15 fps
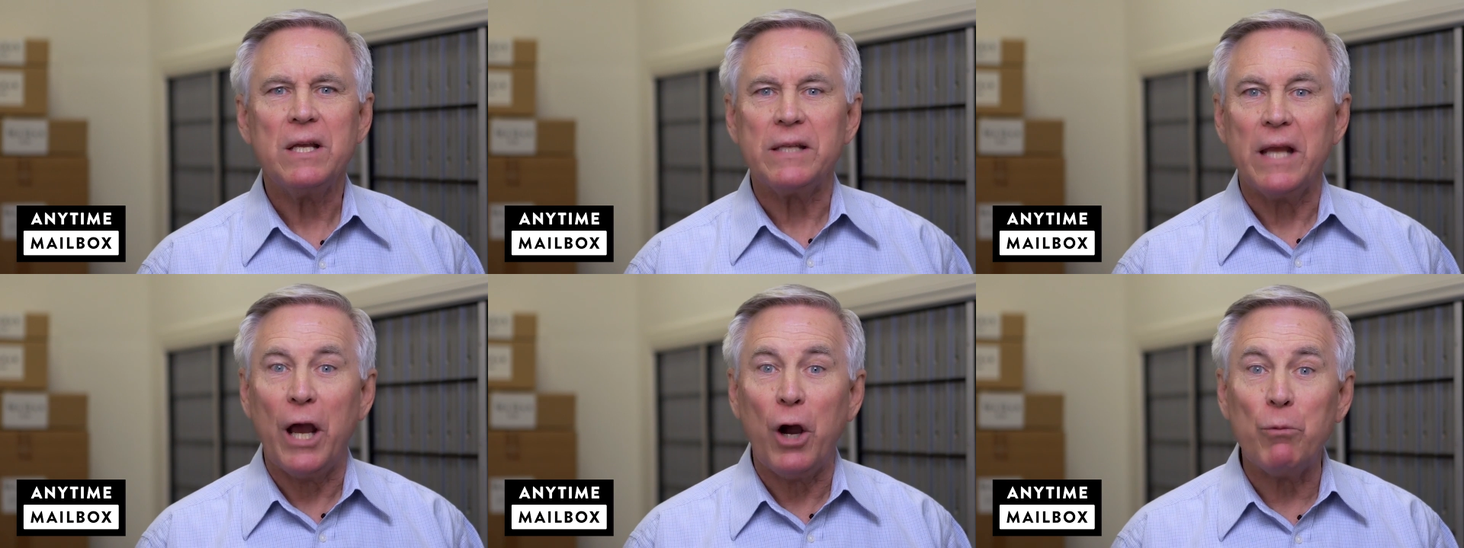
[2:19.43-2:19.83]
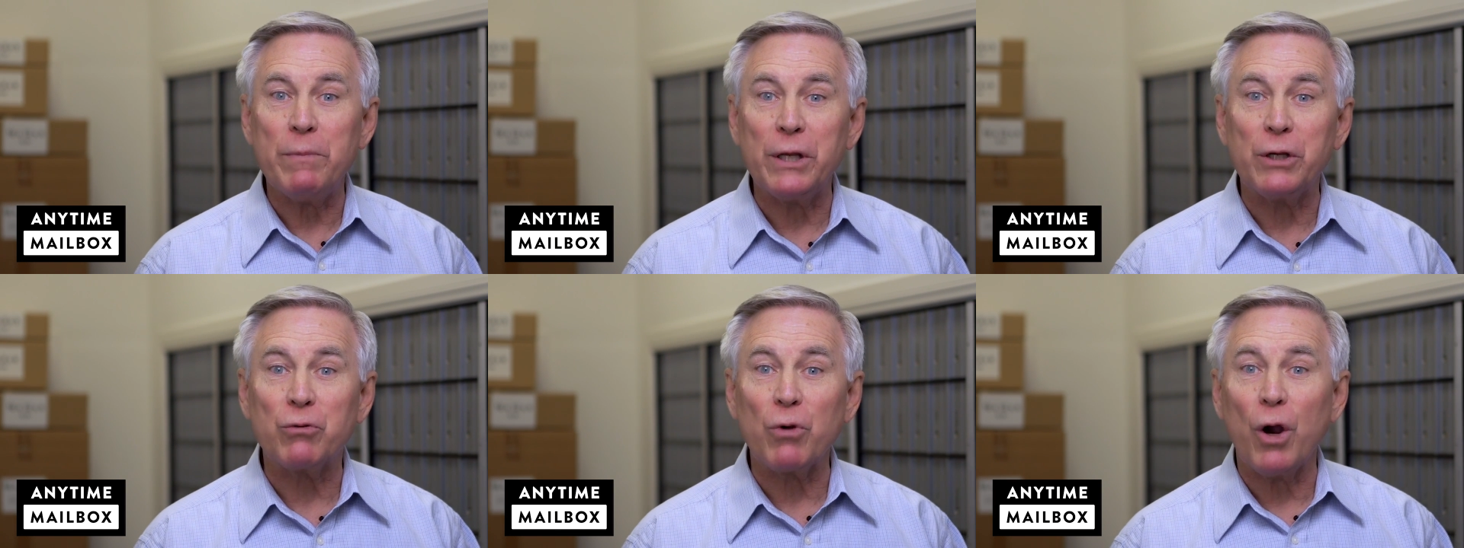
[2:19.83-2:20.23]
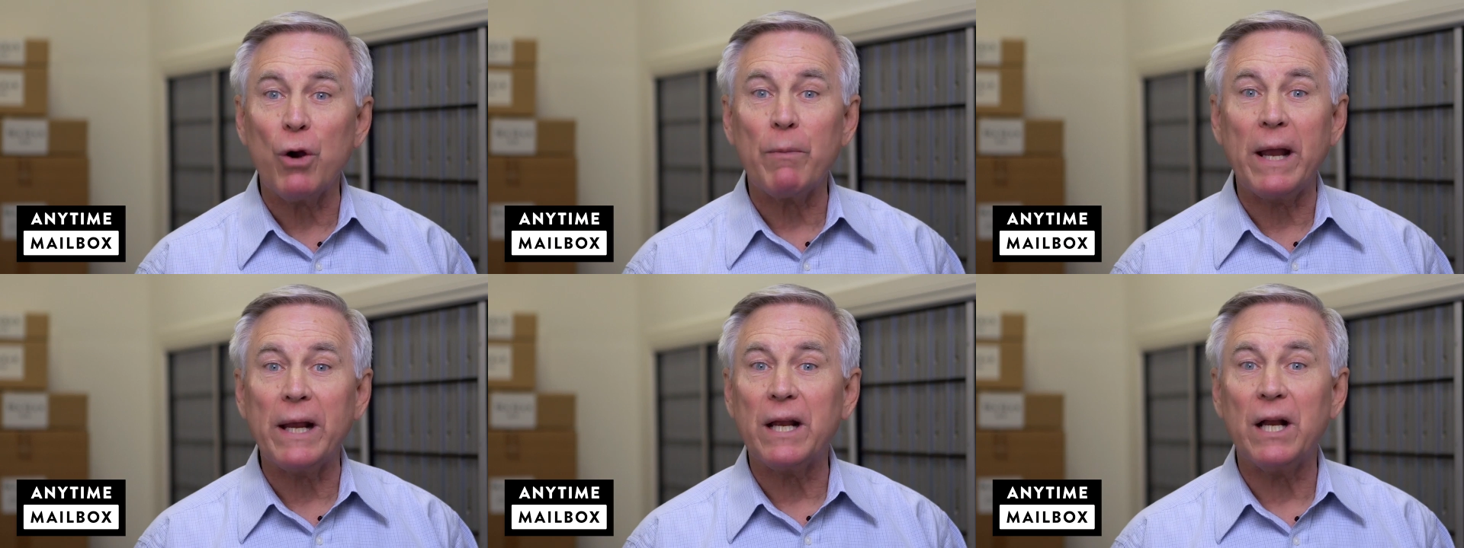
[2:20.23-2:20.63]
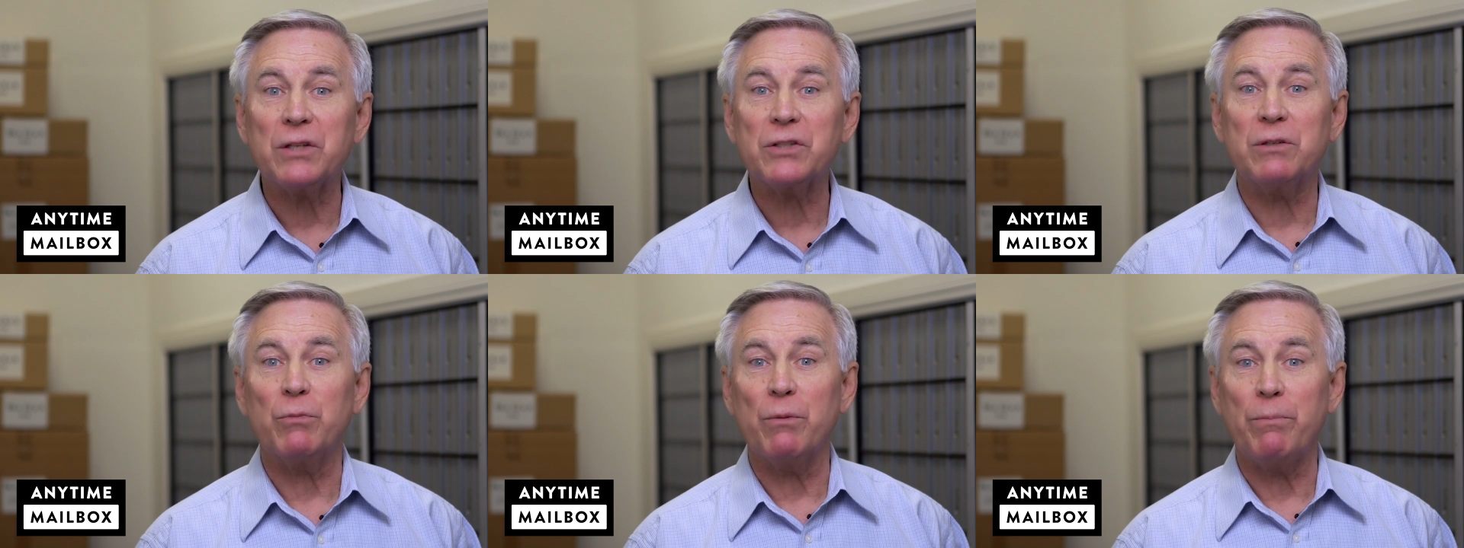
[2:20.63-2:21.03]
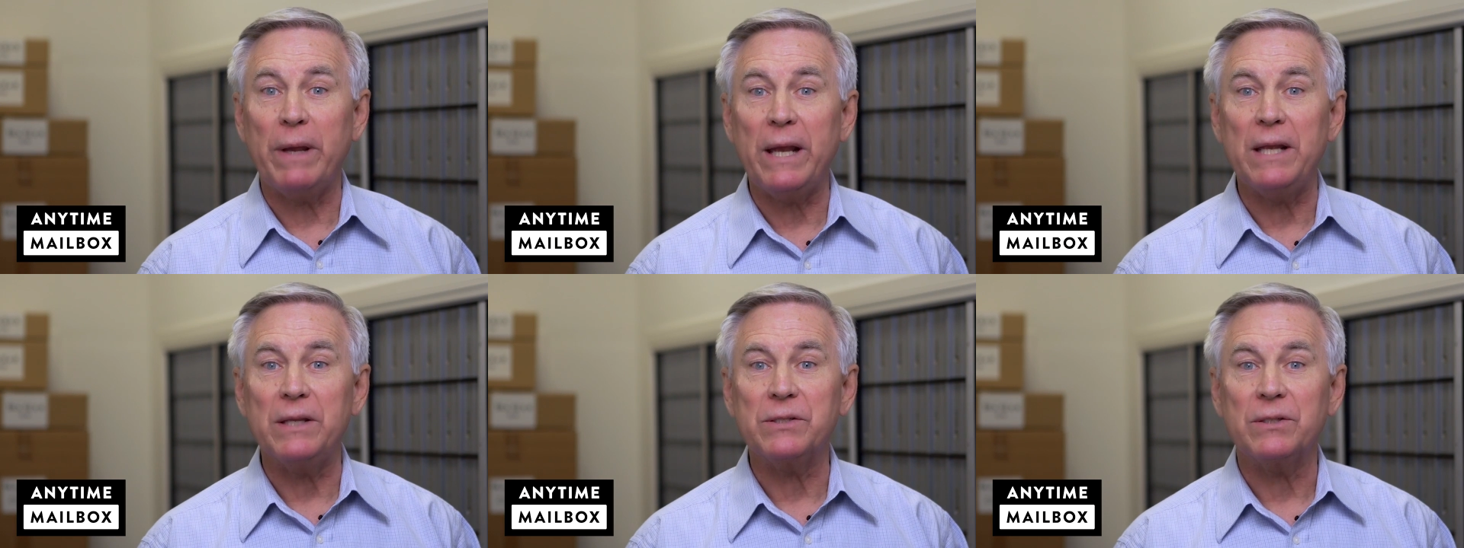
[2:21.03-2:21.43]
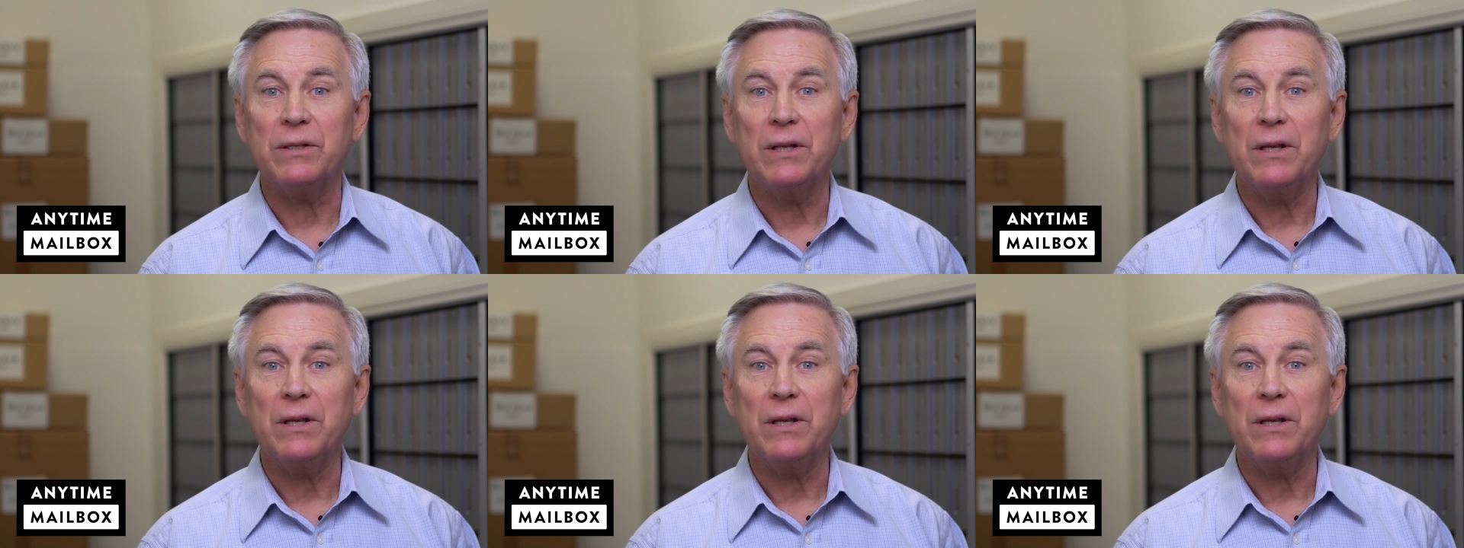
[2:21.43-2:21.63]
to help me grow my customer base.